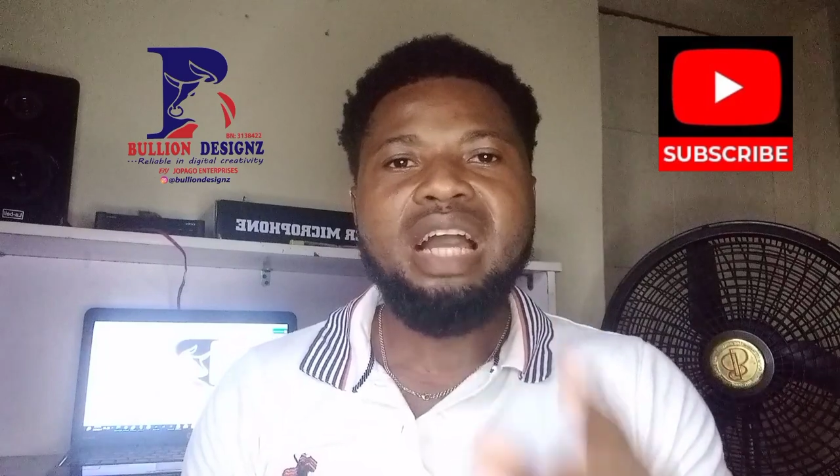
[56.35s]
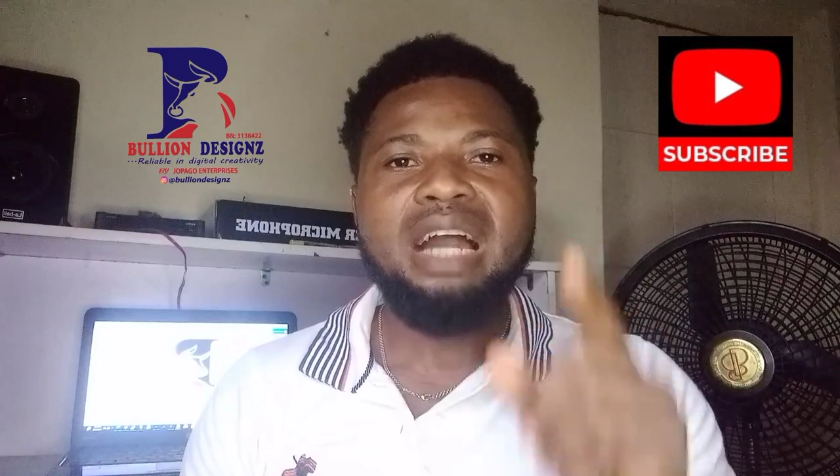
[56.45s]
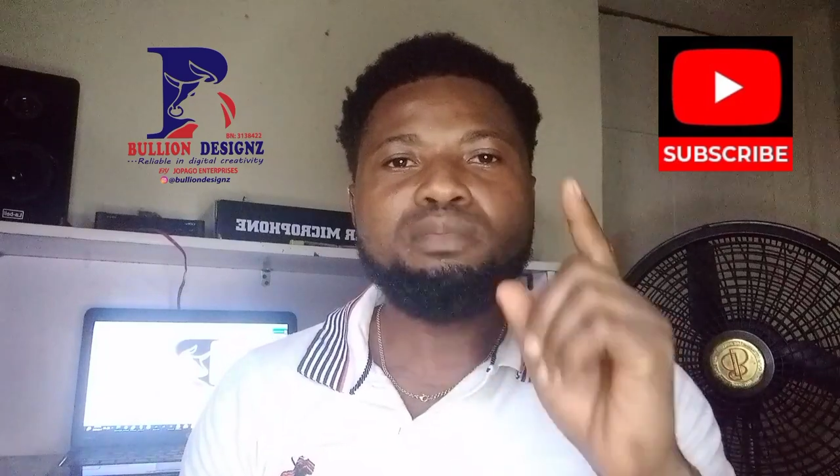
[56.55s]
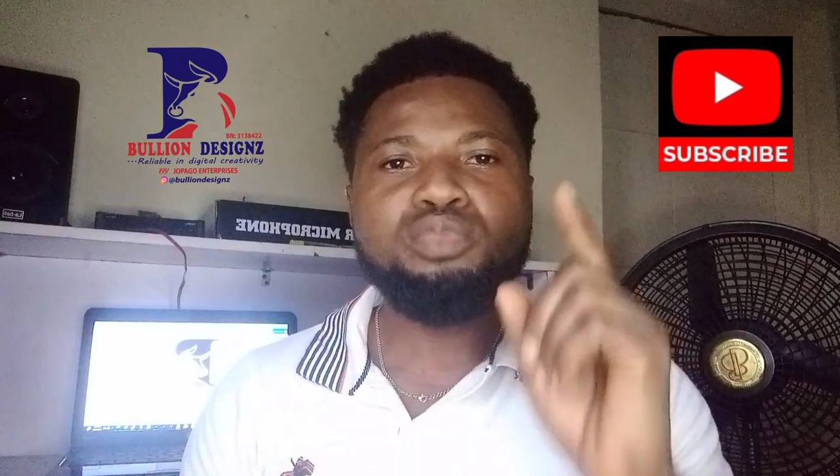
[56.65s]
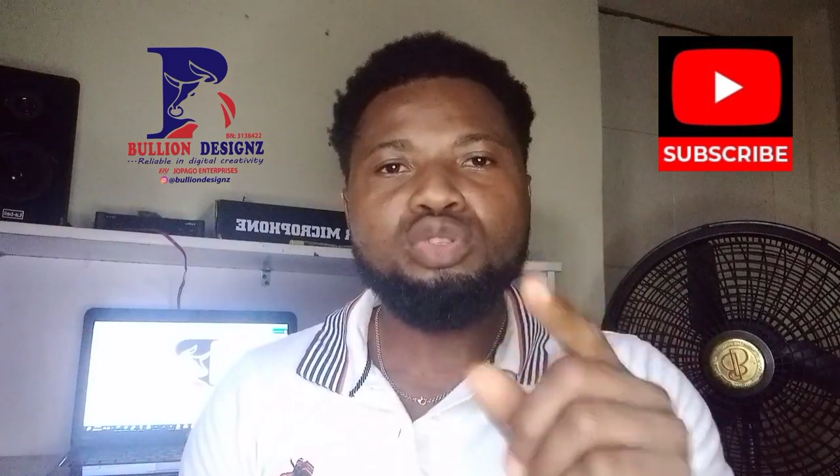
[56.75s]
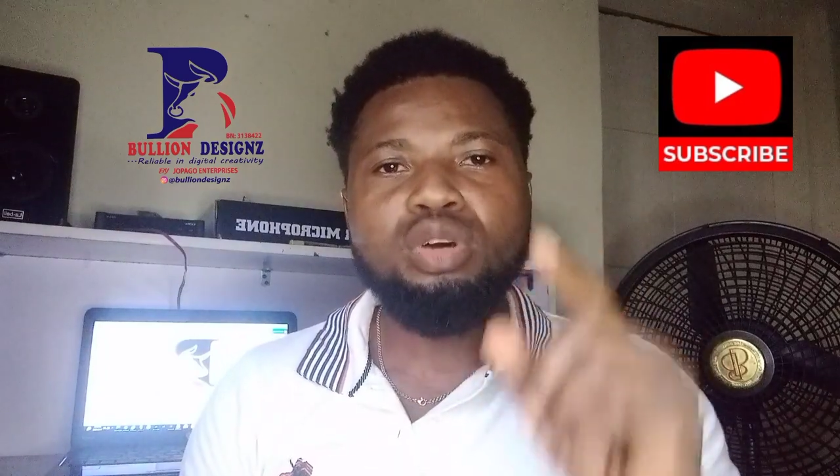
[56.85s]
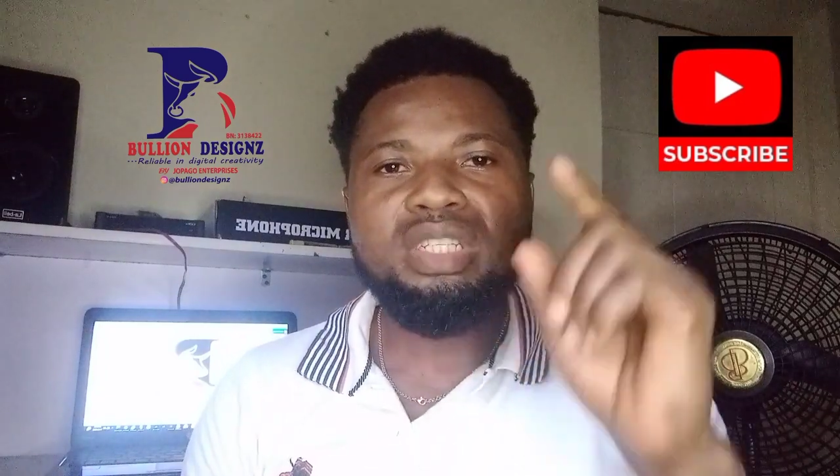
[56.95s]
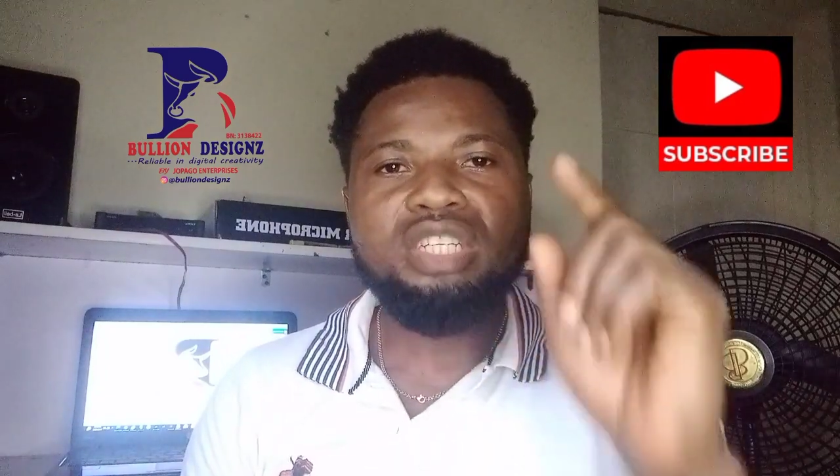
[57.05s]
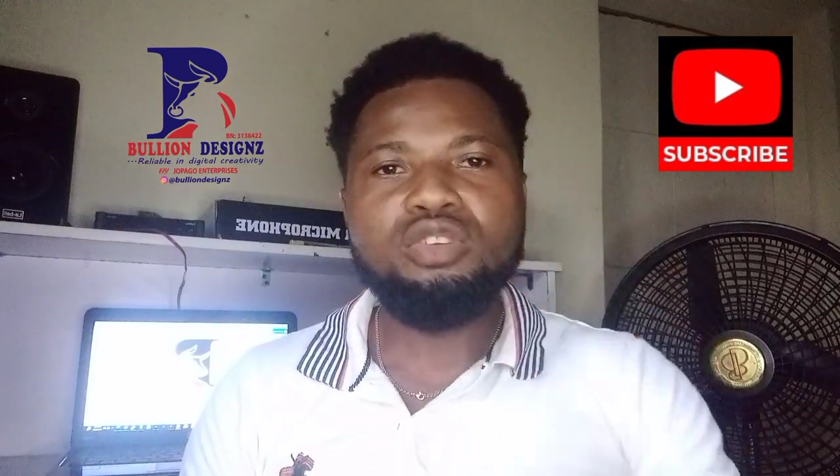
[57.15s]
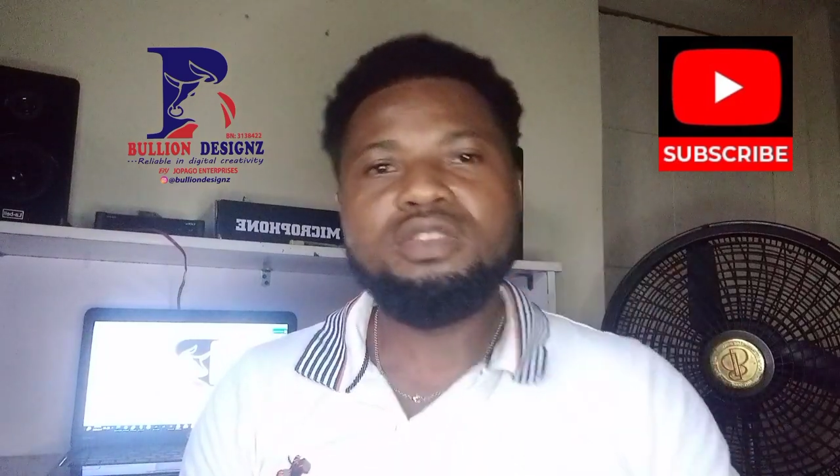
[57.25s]
and put on
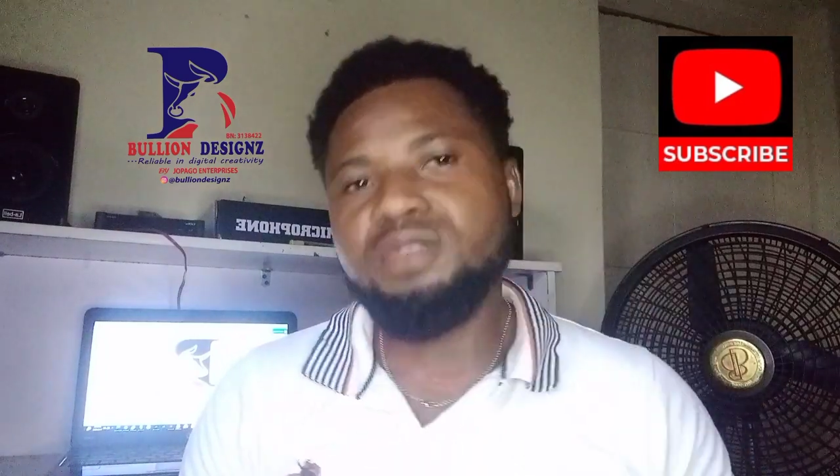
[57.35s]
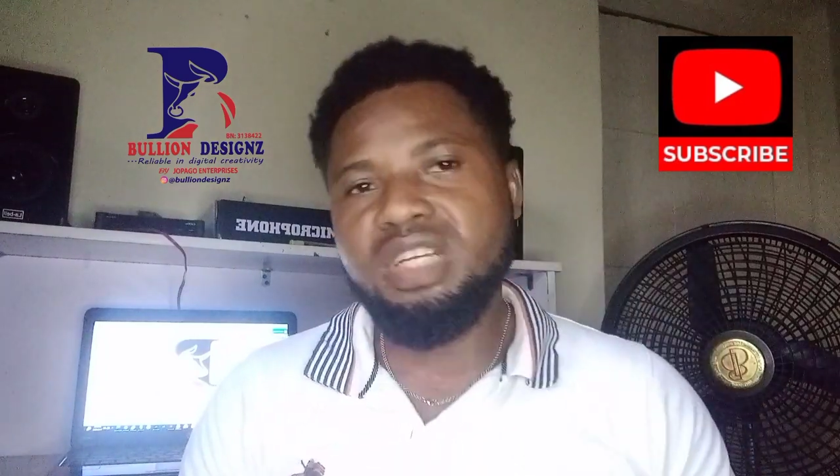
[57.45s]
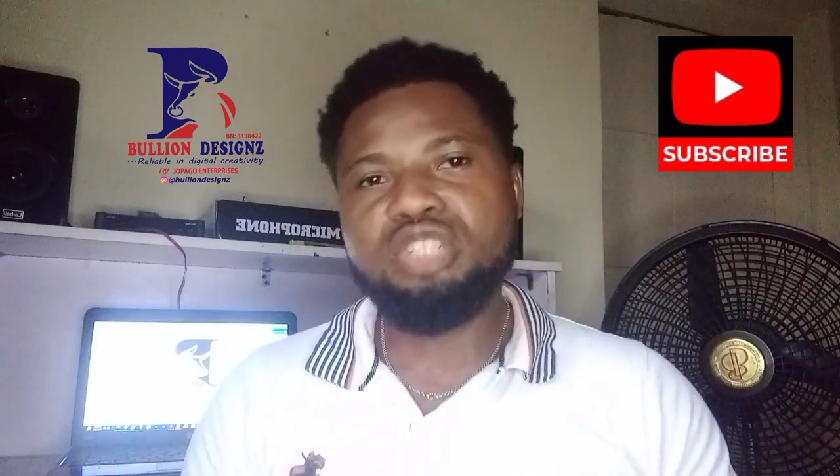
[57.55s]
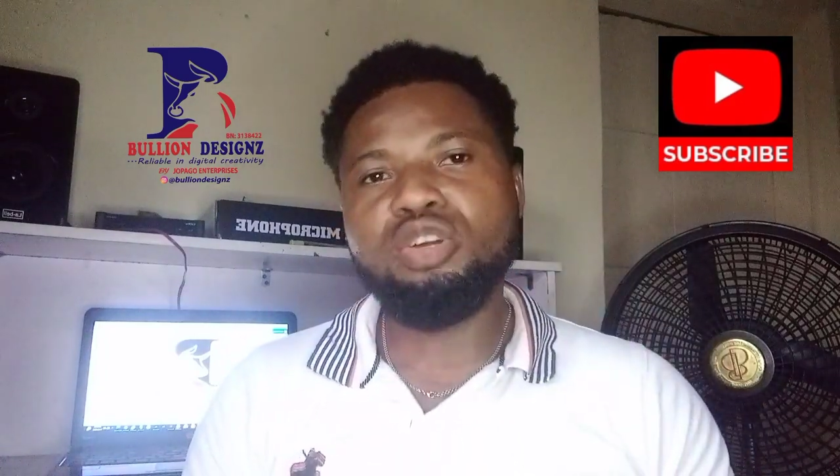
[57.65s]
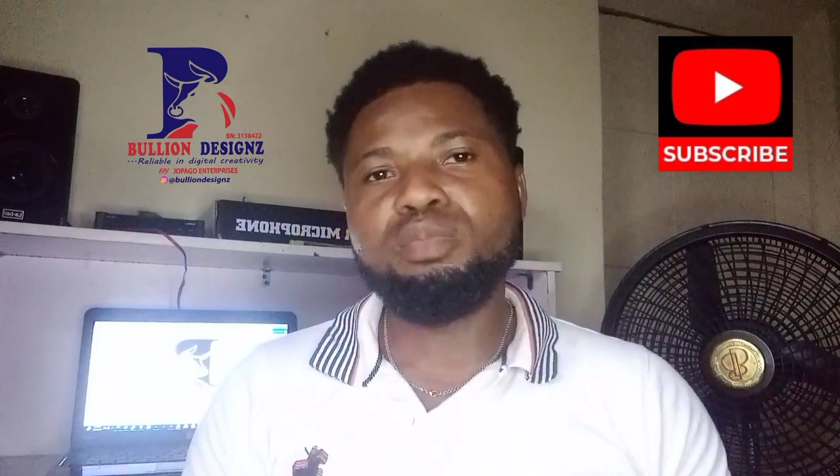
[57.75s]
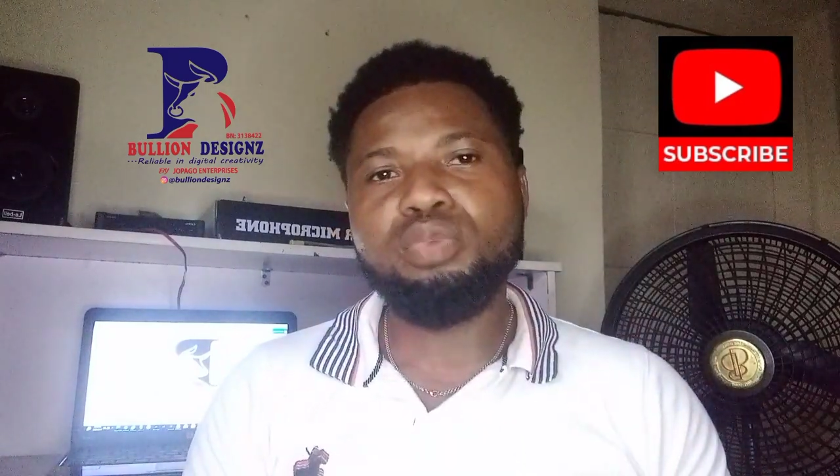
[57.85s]
the notification